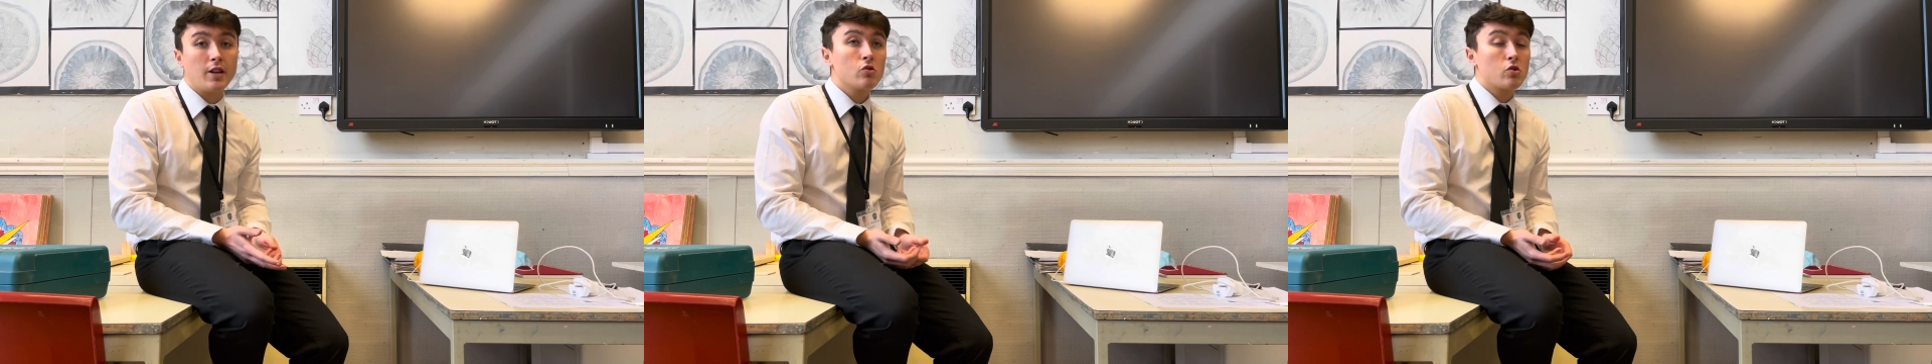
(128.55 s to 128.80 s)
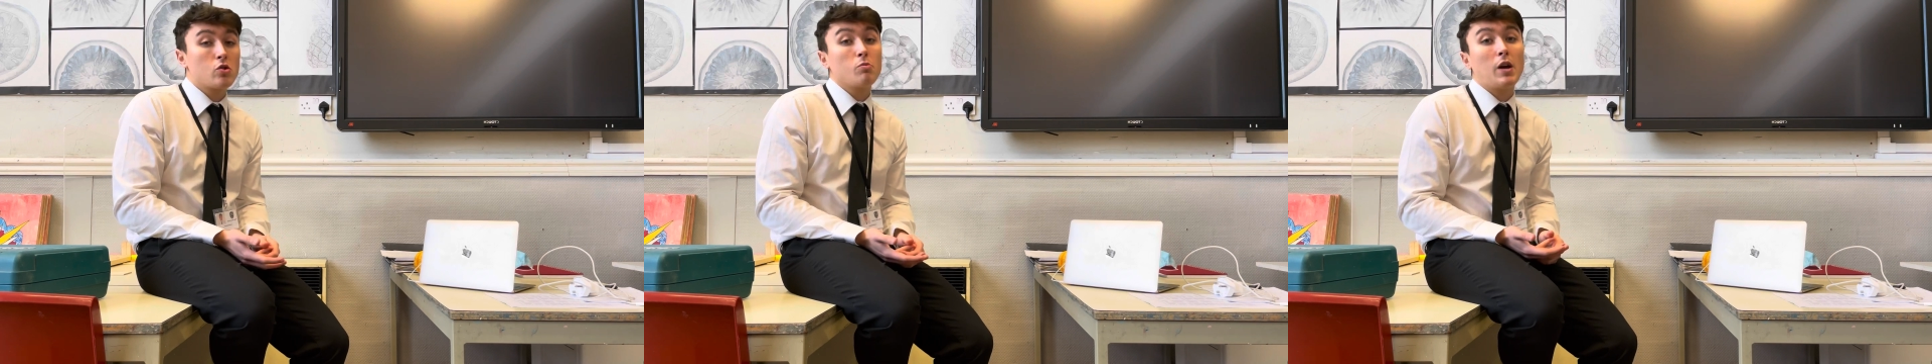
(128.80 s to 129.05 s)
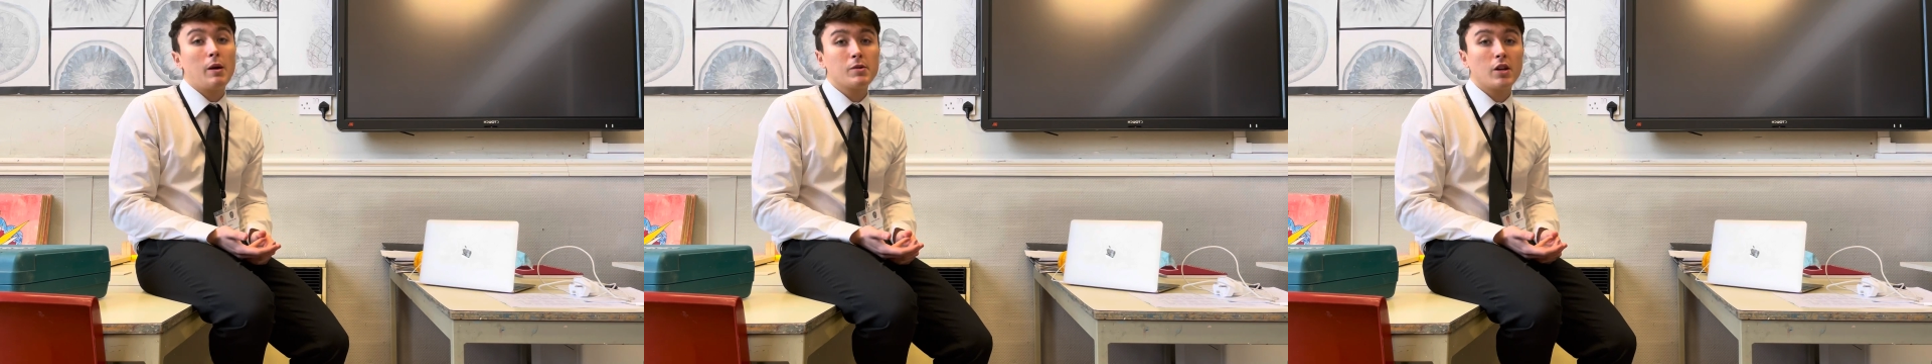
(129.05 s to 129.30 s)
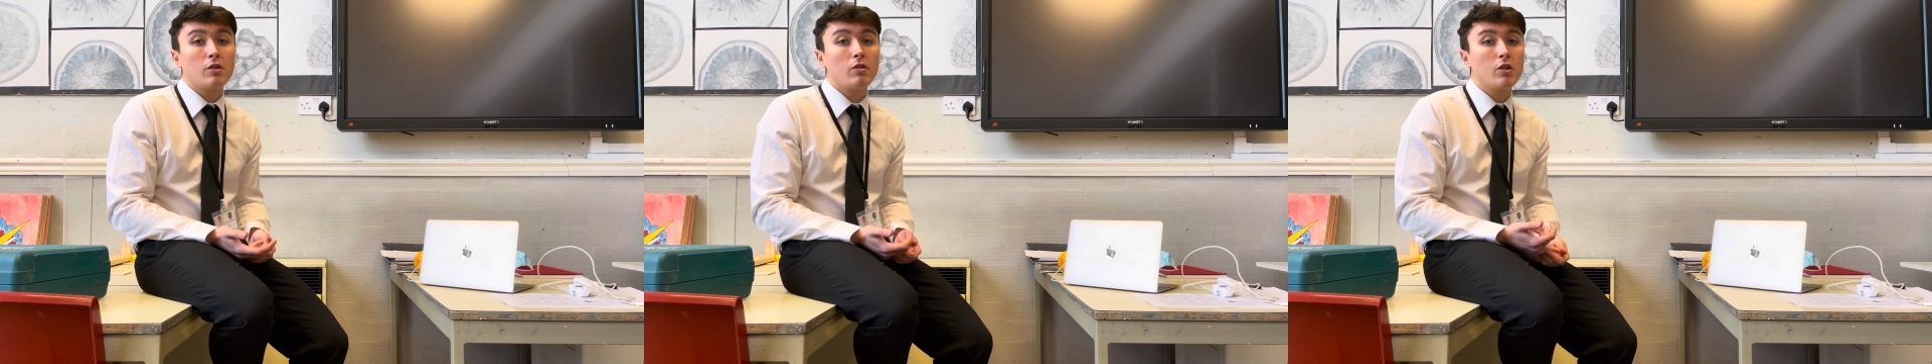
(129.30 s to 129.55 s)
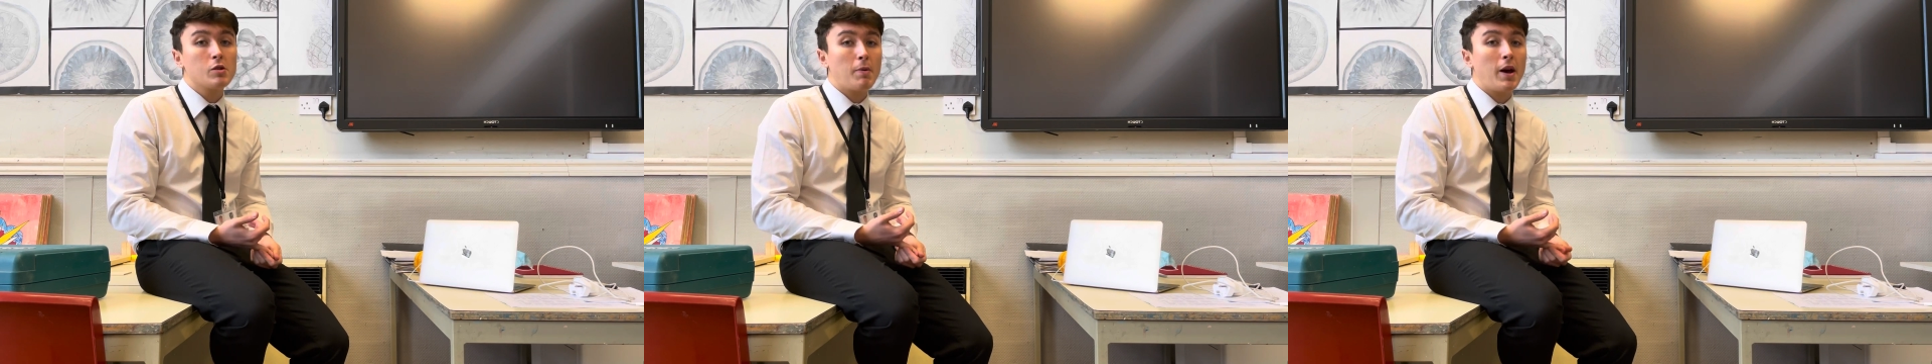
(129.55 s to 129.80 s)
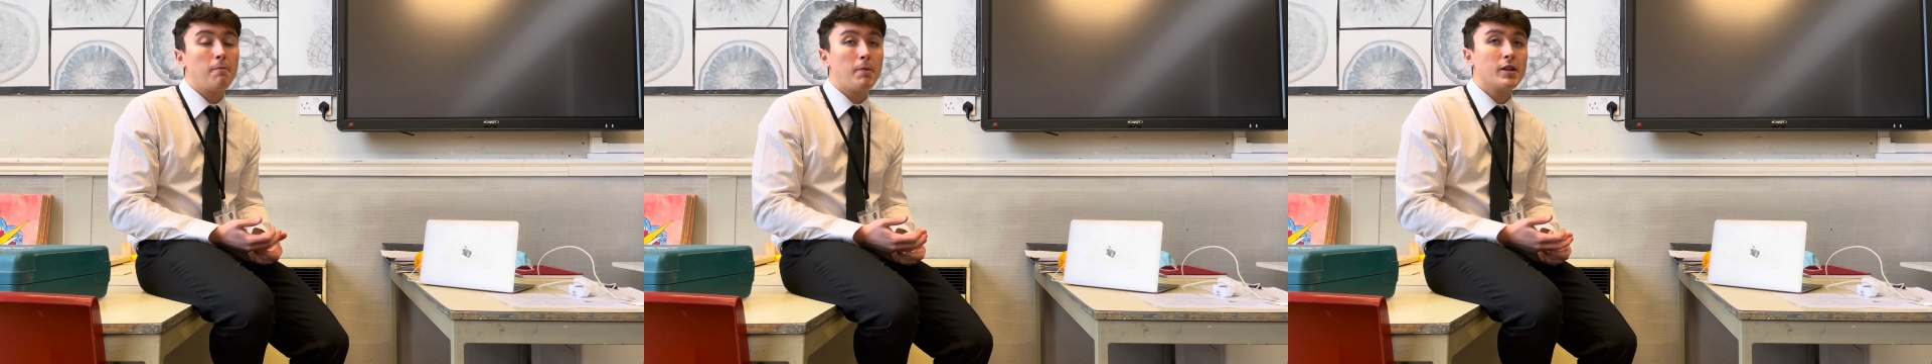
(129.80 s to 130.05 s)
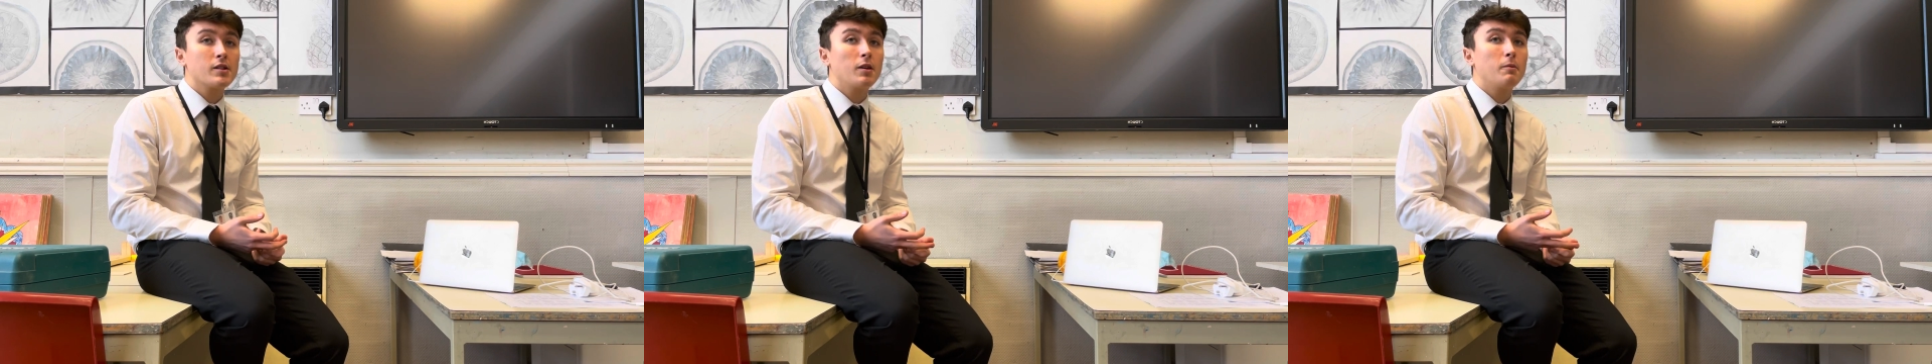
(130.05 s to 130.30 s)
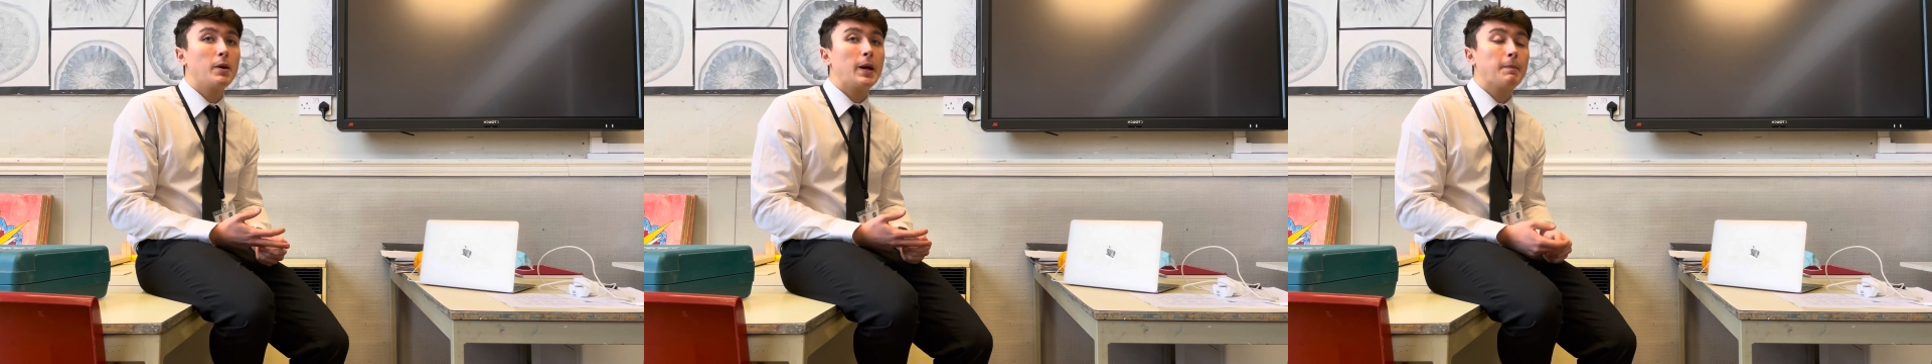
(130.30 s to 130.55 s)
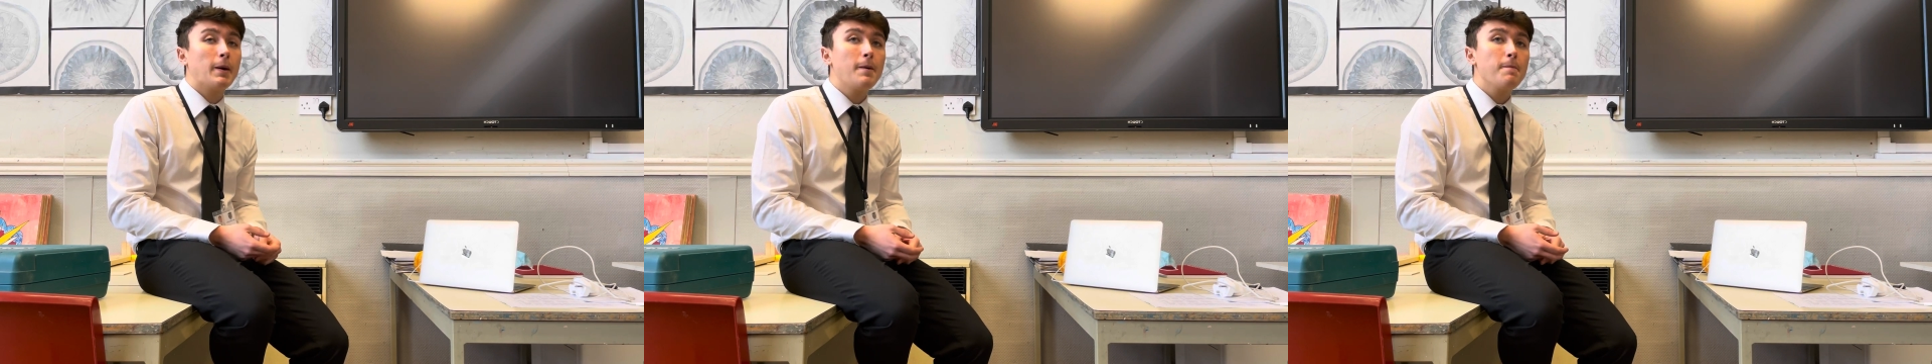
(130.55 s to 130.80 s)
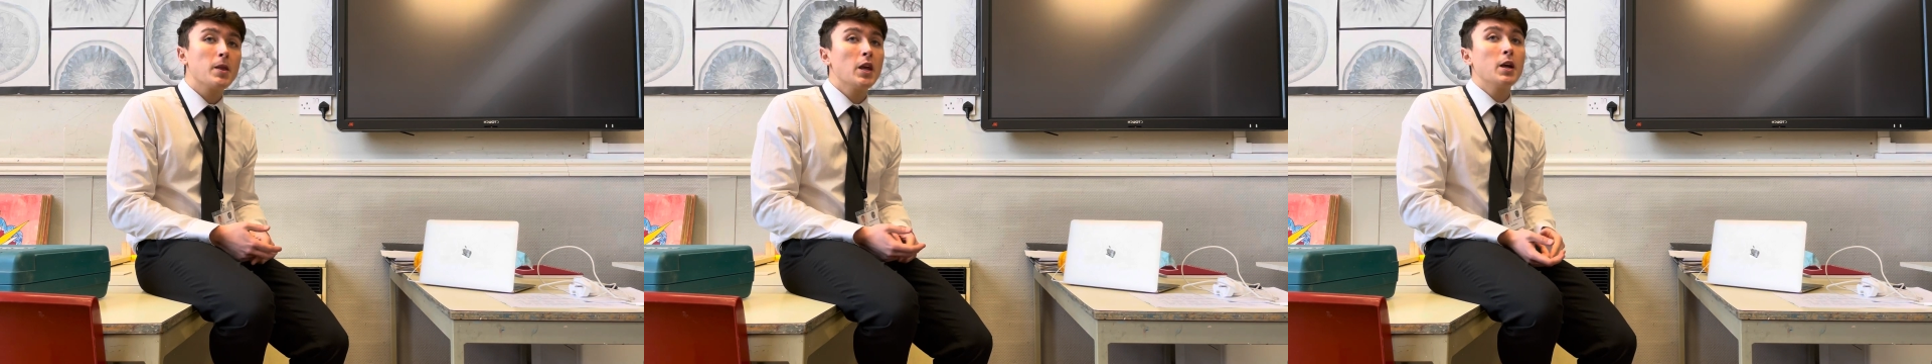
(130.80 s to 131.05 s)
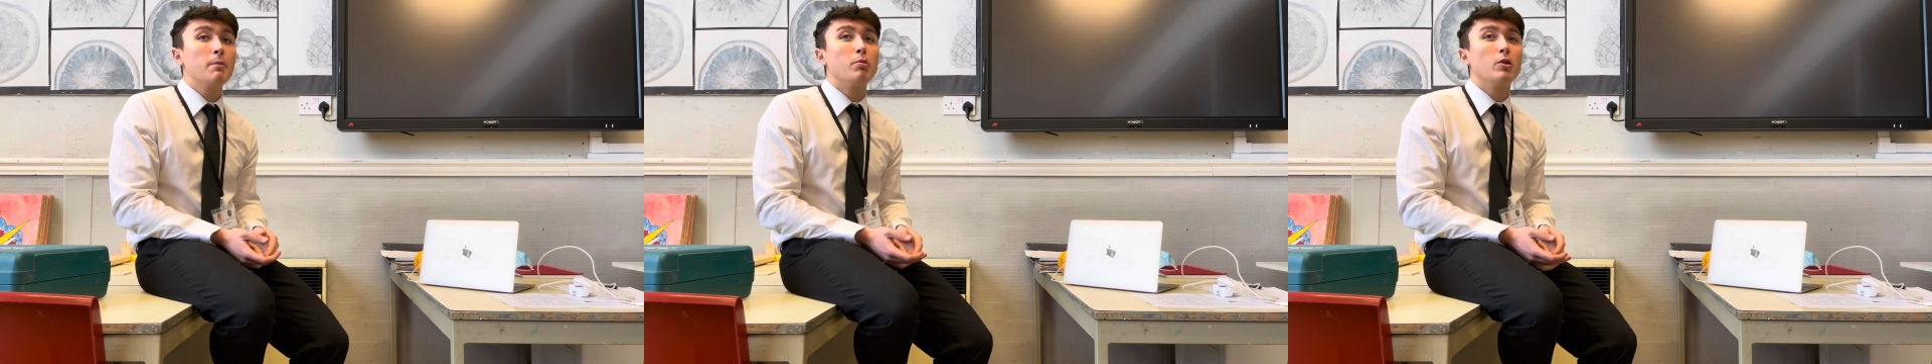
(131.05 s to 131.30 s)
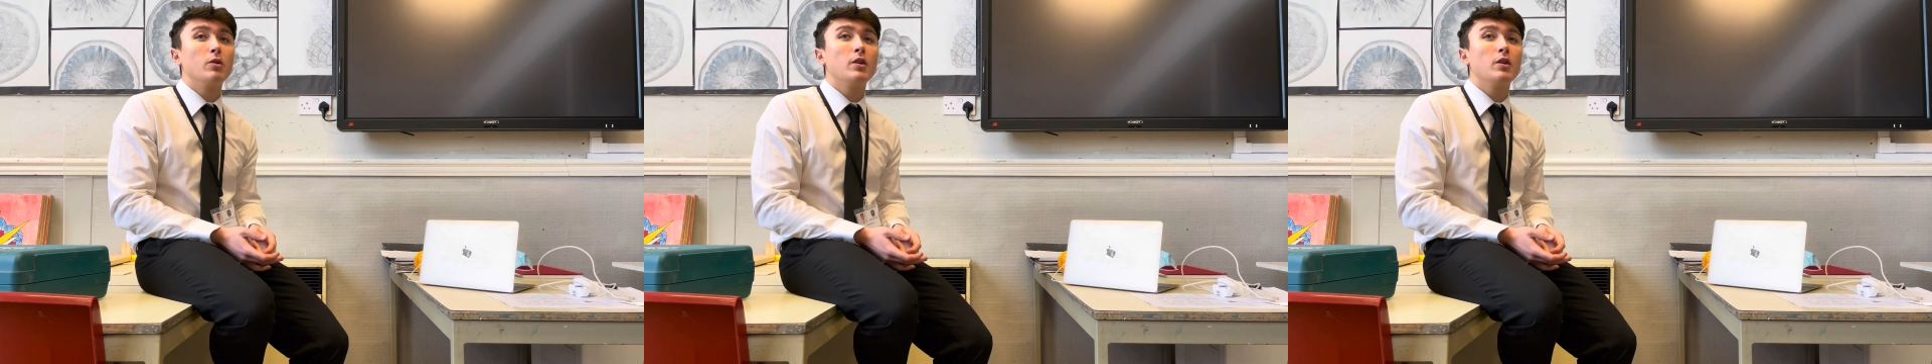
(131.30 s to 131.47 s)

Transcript: Sometimes I do use pen, pencil and paper, but